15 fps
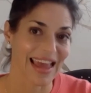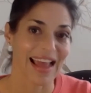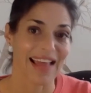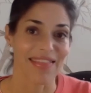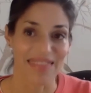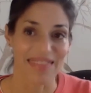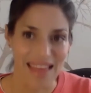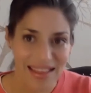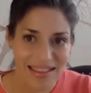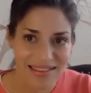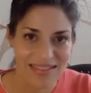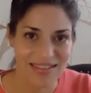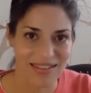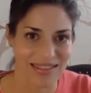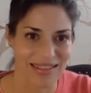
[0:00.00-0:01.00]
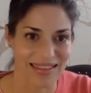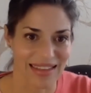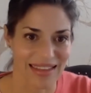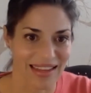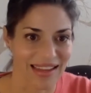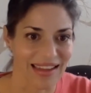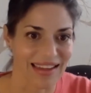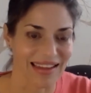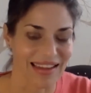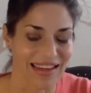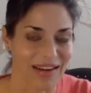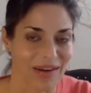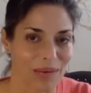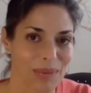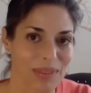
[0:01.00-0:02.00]
And then start to think,
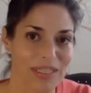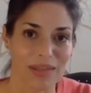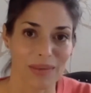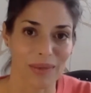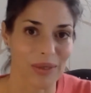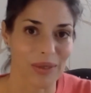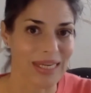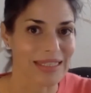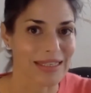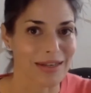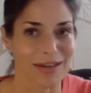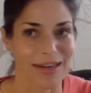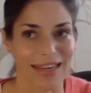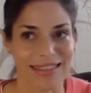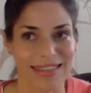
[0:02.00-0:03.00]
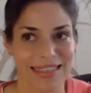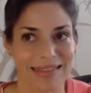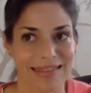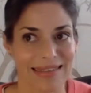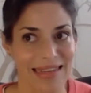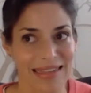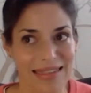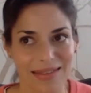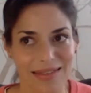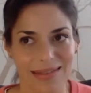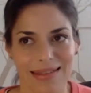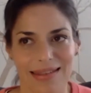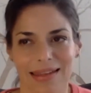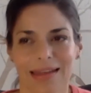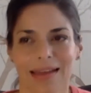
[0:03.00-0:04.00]
particularly when you're 18 or 19, then start to think,